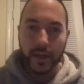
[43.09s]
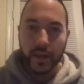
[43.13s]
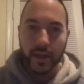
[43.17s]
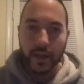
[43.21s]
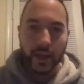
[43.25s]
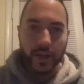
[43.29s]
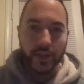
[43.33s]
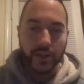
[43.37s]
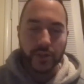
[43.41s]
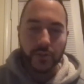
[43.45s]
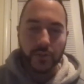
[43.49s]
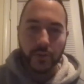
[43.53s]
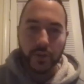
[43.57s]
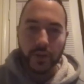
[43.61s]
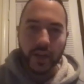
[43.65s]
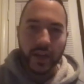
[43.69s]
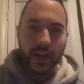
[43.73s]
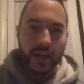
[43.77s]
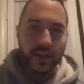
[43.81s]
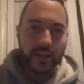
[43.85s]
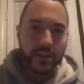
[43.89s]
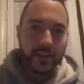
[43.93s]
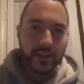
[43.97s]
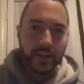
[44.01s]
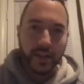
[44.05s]
I just want to
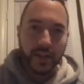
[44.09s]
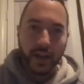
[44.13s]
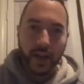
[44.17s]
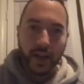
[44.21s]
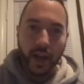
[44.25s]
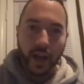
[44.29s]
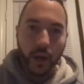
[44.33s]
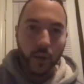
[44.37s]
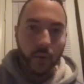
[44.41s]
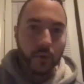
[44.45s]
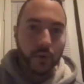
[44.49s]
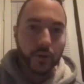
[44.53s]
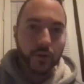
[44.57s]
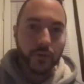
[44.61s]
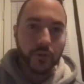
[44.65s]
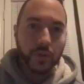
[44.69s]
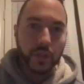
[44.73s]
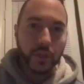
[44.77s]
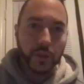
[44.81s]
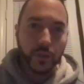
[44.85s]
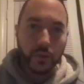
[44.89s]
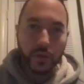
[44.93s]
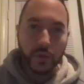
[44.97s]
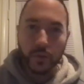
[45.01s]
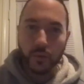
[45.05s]
ask, how are you
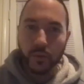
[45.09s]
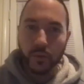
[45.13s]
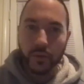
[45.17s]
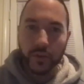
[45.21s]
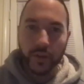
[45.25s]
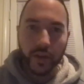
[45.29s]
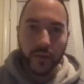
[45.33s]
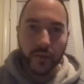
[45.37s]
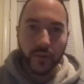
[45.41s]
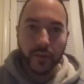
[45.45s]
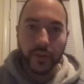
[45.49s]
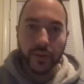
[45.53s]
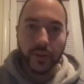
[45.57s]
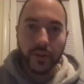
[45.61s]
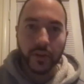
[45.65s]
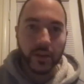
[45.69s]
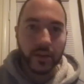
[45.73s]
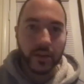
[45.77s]
dealing with everything?